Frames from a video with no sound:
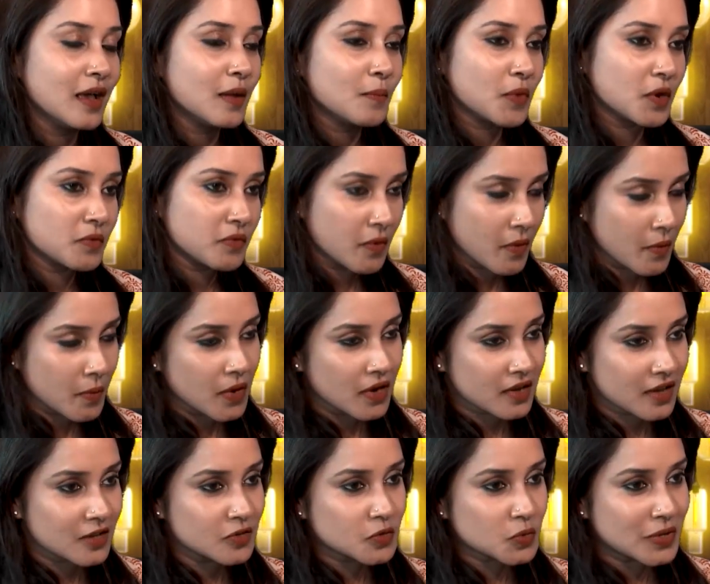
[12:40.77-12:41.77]
but we were
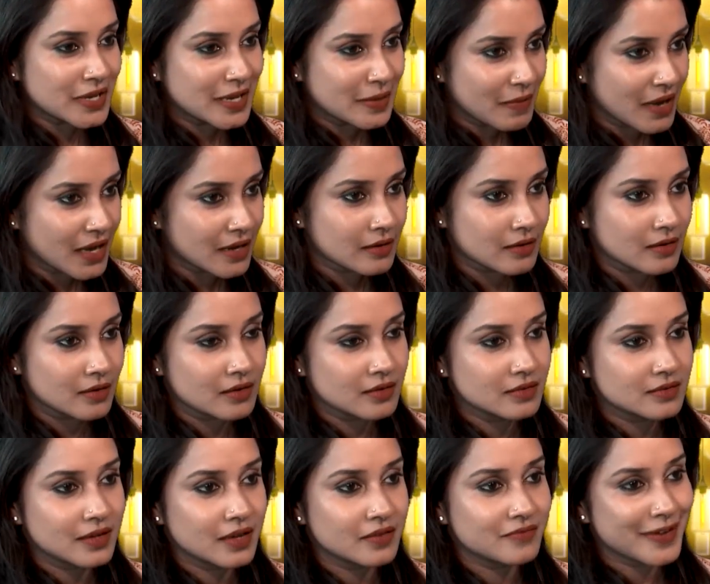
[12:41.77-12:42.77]
working through
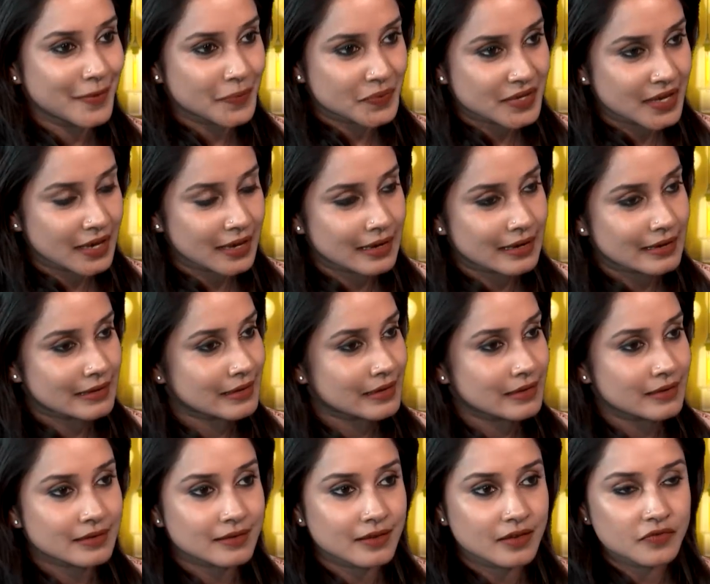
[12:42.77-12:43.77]
emailers and websites
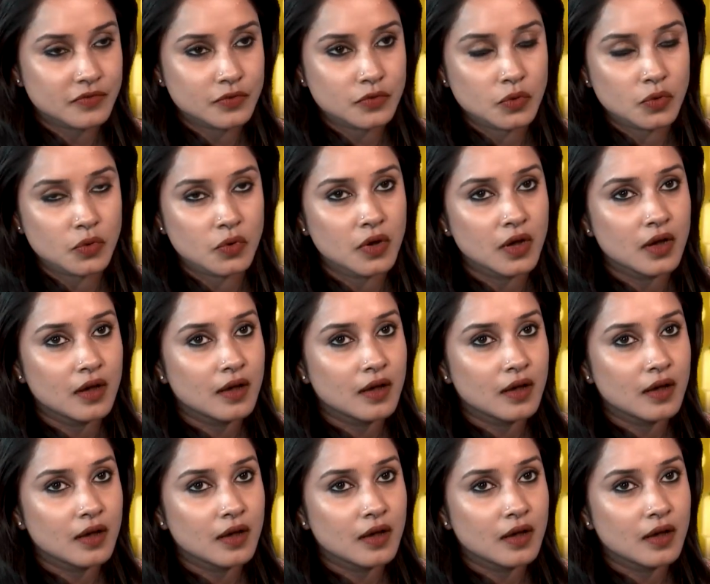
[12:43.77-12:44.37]
and stuff so